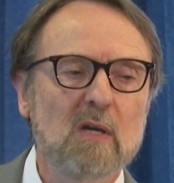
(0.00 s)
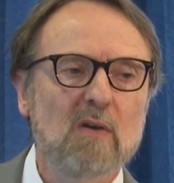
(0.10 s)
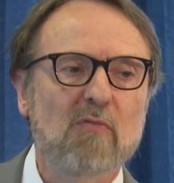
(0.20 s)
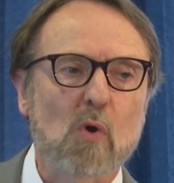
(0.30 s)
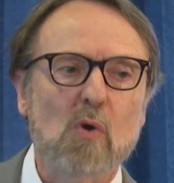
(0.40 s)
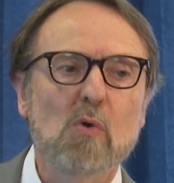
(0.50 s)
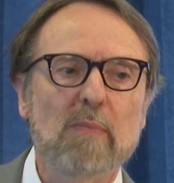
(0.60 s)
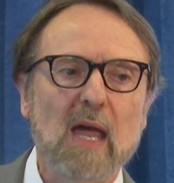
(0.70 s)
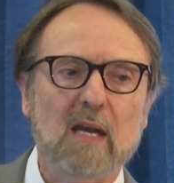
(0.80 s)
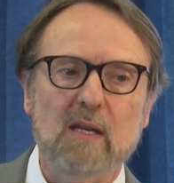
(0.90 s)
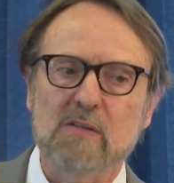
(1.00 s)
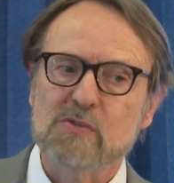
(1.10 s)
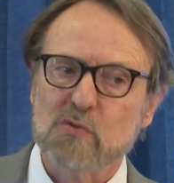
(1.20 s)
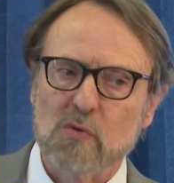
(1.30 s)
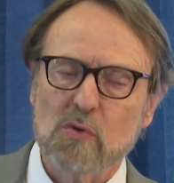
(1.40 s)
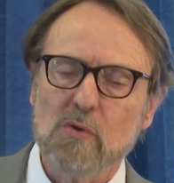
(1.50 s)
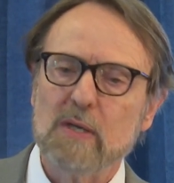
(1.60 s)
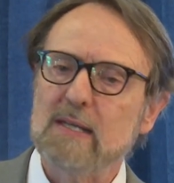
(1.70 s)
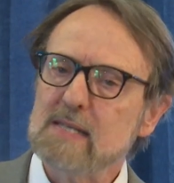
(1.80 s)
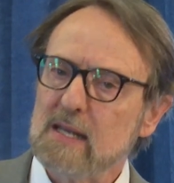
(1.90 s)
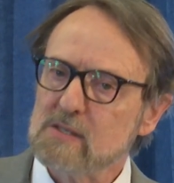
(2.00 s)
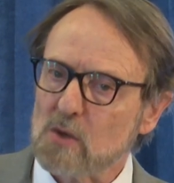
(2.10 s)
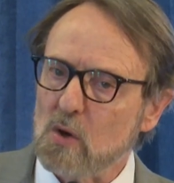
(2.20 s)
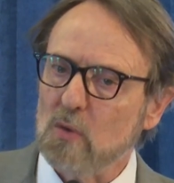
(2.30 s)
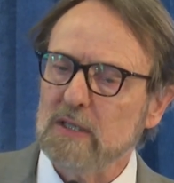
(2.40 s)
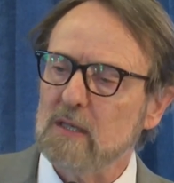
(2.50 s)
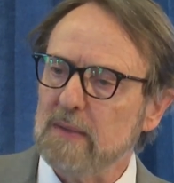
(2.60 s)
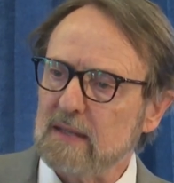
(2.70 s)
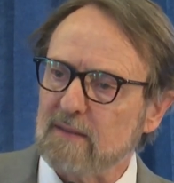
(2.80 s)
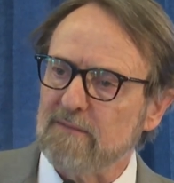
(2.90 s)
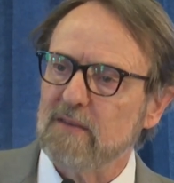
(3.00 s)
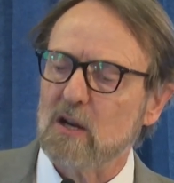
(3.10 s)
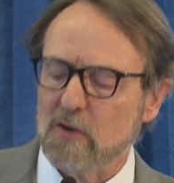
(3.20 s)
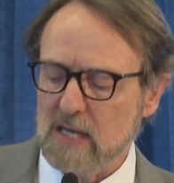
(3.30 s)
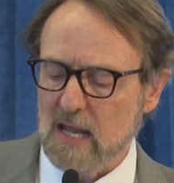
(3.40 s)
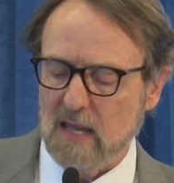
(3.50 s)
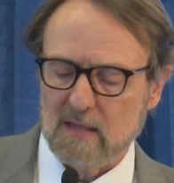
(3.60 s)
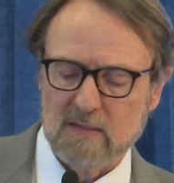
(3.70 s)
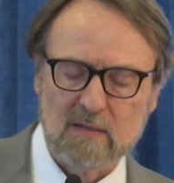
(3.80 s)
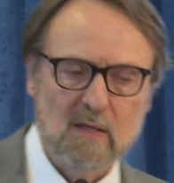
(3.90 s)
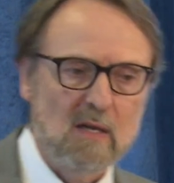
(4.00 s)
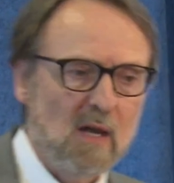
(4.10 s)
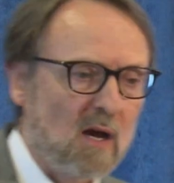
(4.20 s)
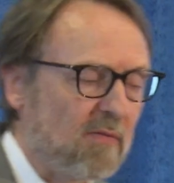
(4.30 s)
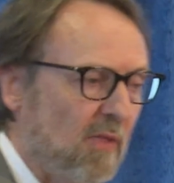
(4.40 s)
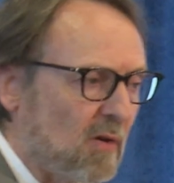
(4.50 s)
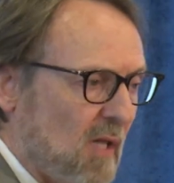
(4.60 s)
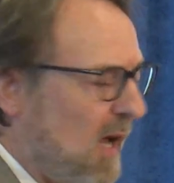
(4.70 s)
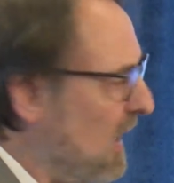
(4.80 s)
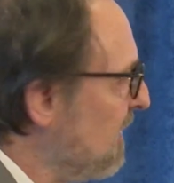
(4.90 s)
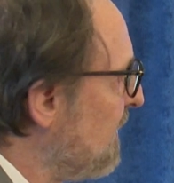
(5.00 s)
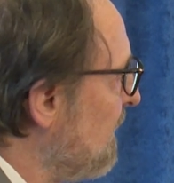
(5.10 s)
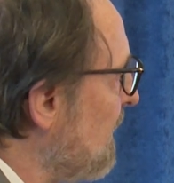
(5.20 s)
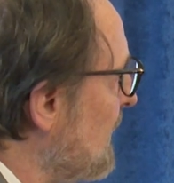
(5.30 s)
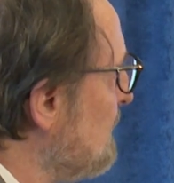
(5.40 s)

for whom that it is true, and it tends only to be at the very end of their lives, right?